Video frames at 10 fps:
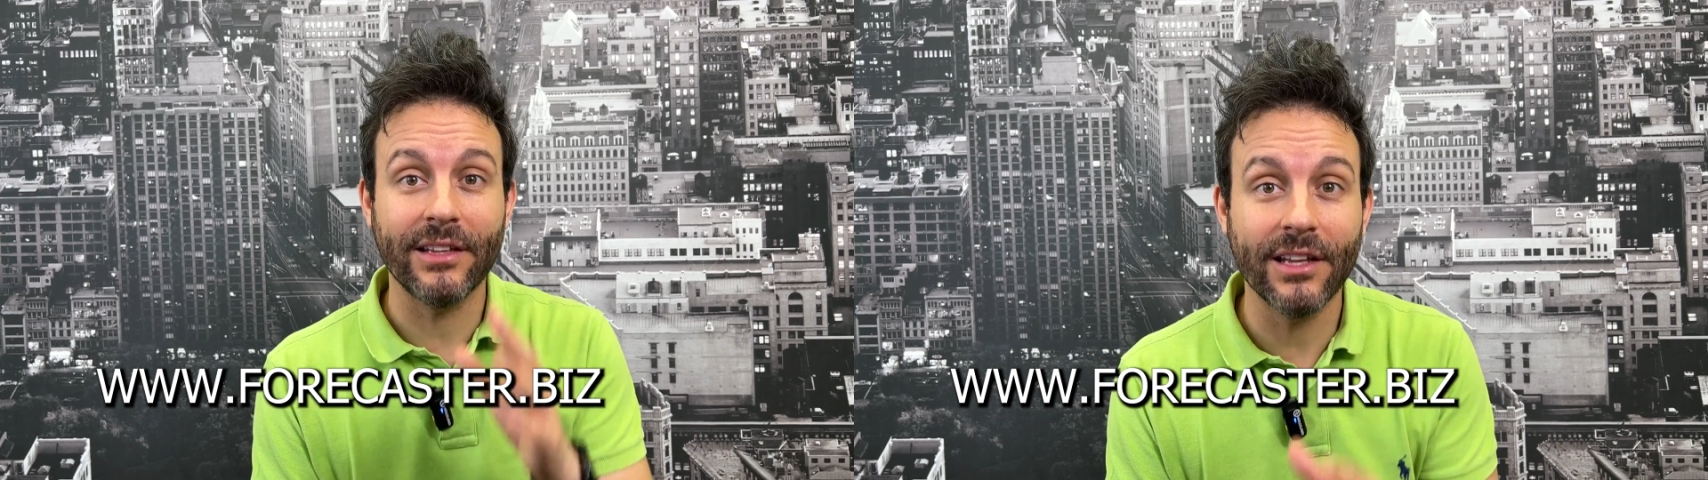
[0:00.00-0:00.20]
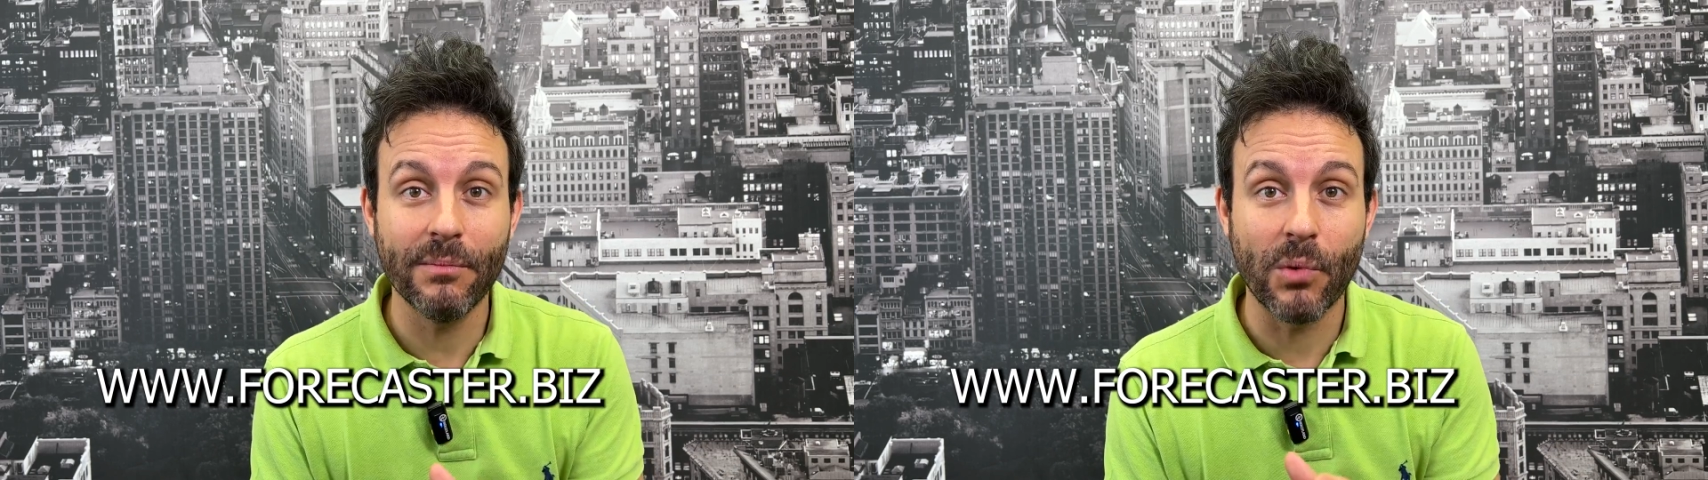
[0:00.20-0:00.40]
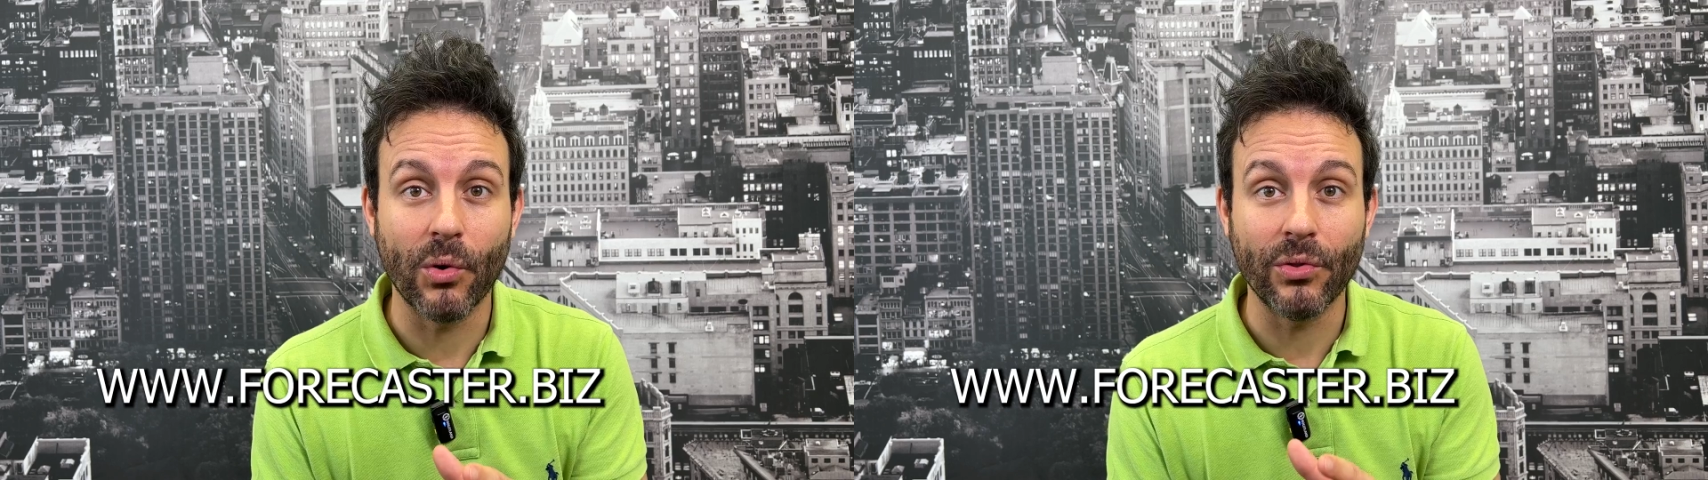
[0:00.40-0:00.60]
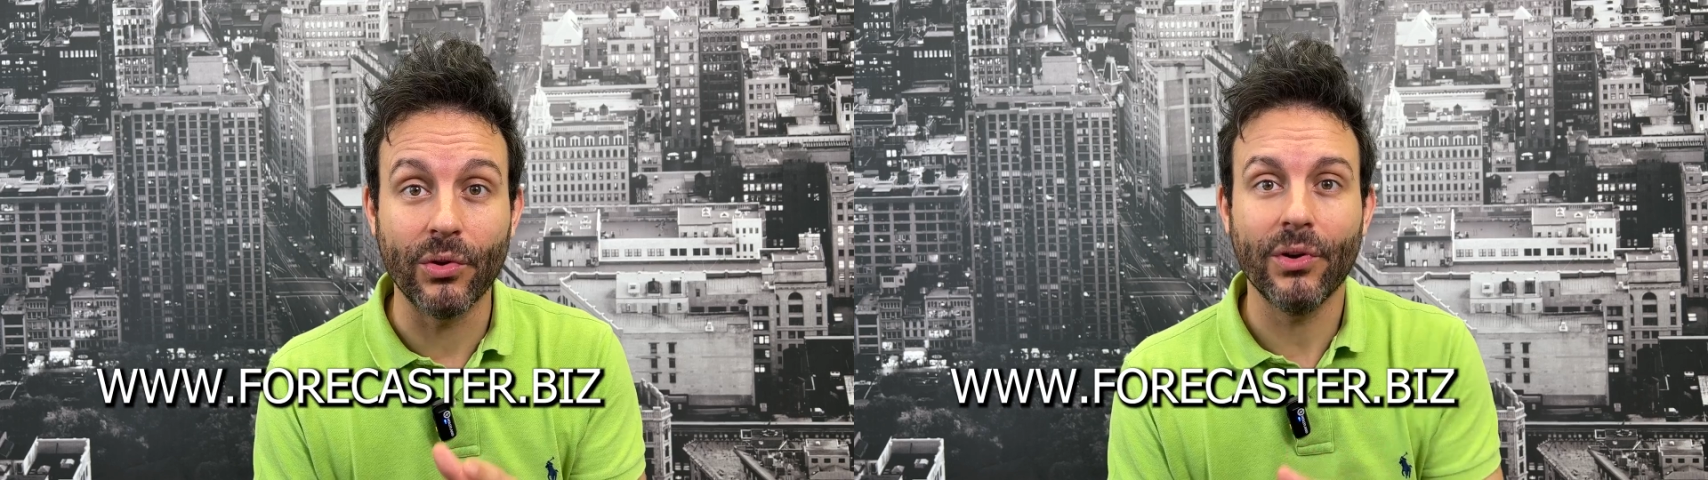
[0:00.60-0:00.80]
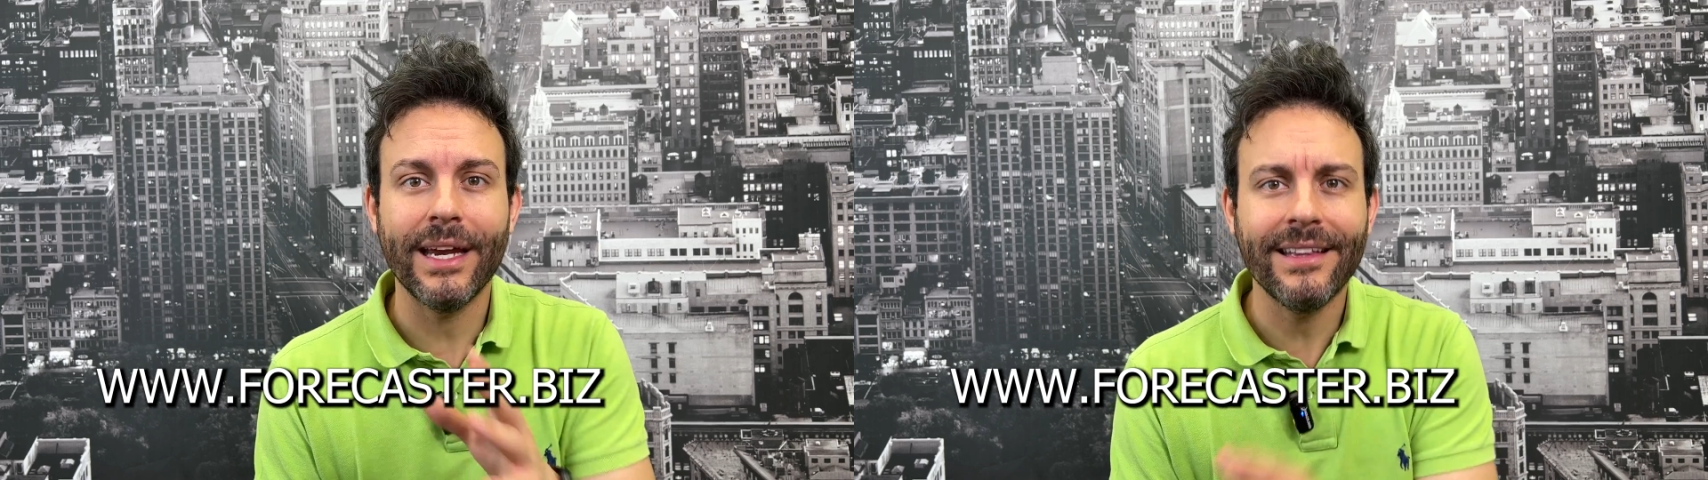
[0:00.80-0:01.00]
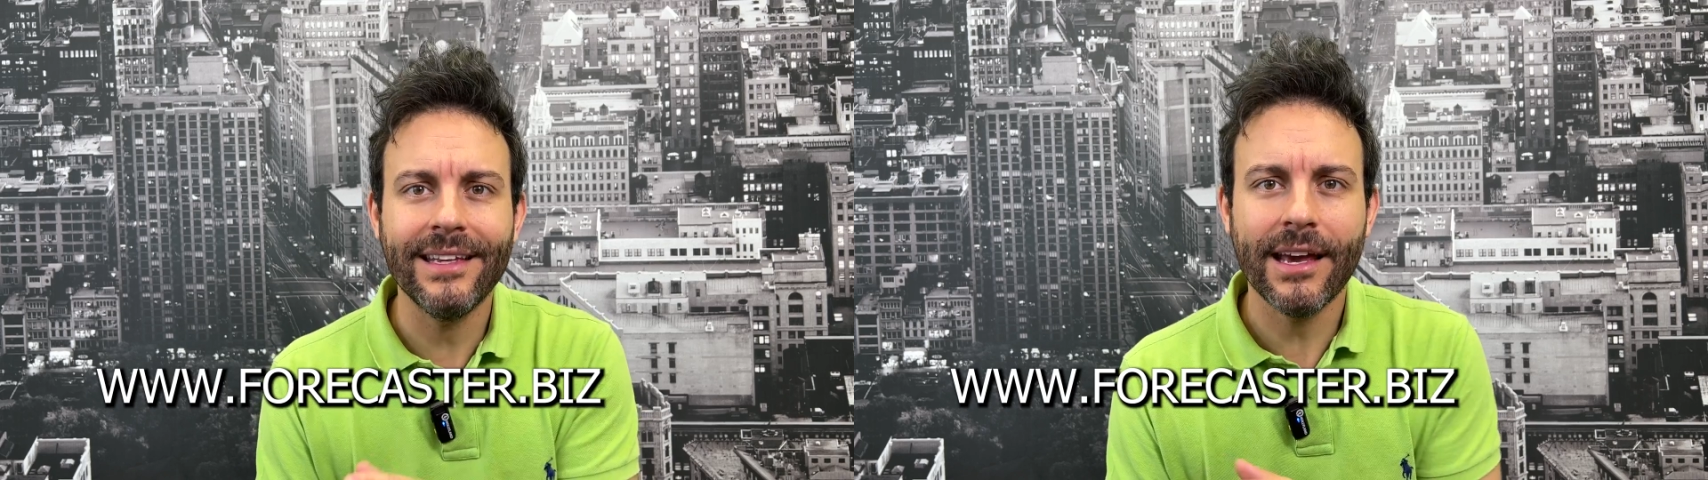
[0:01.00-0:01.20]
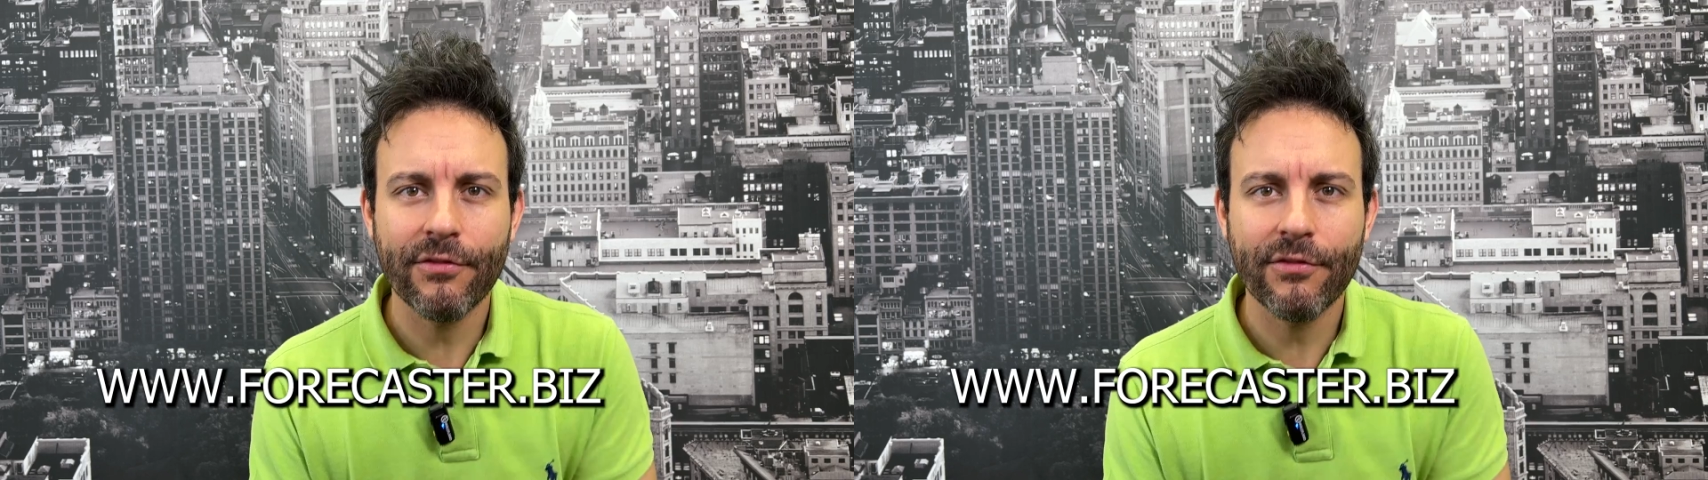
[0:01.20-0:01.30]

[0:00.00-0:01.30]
the world's instruments,